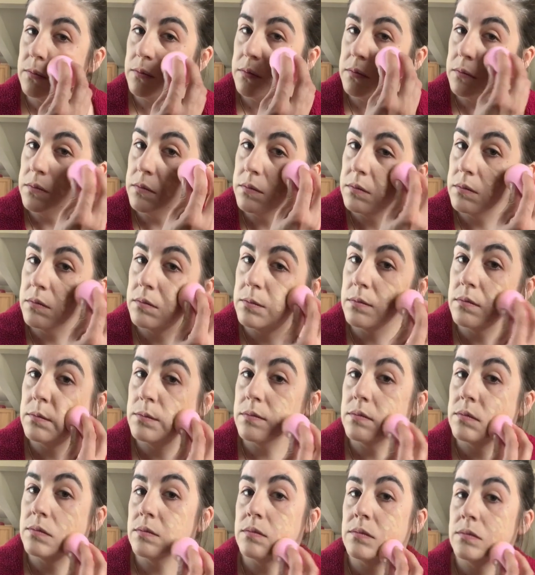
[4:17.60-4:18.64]
Mom,
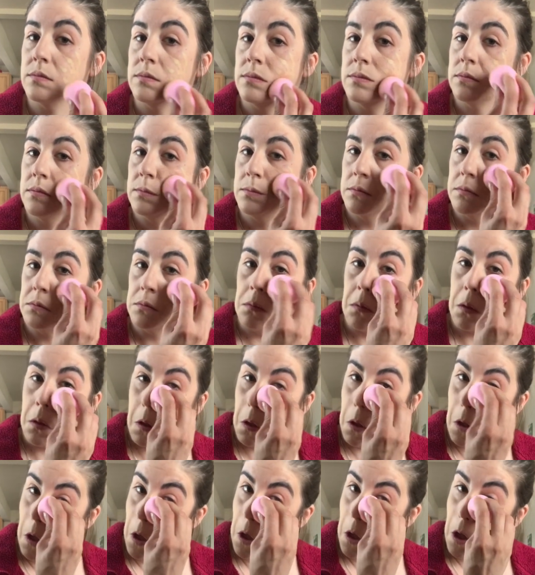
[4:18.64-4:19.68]

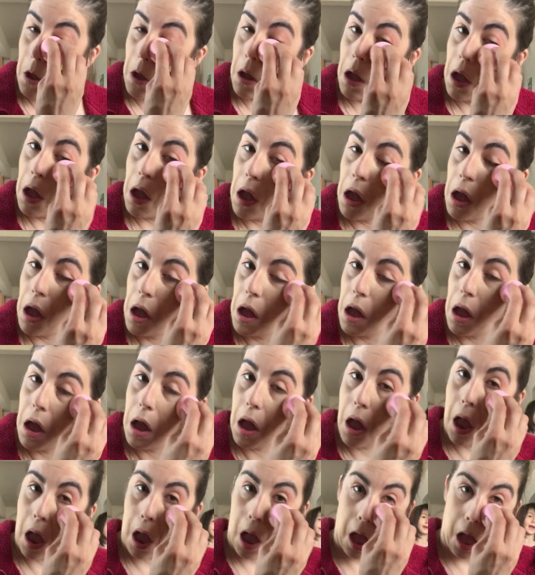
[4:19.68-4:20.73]
when I
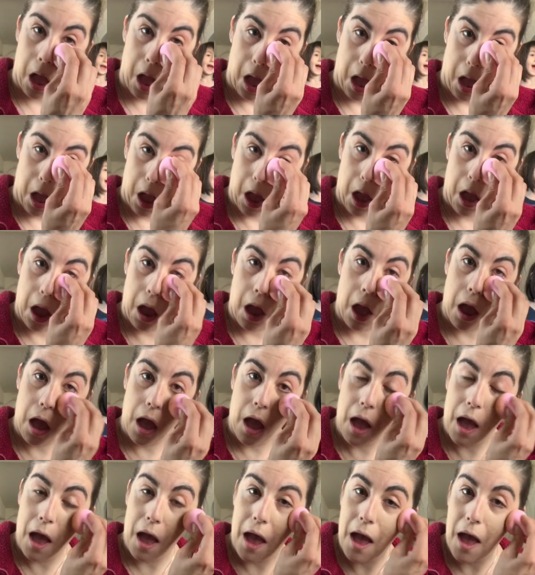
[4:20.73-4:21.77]
hear the cat
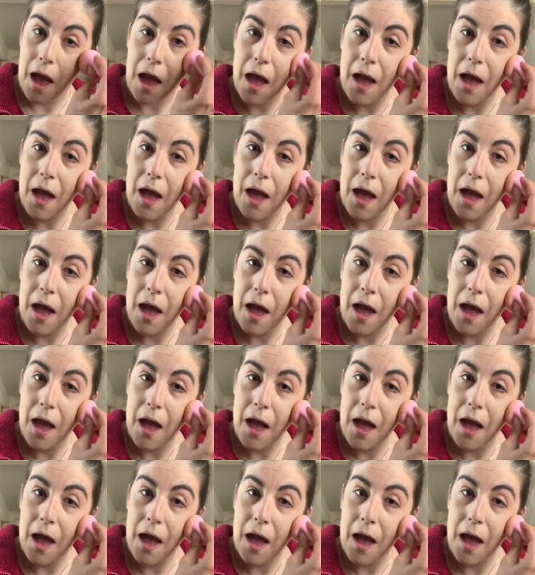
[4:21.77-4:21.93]
sound...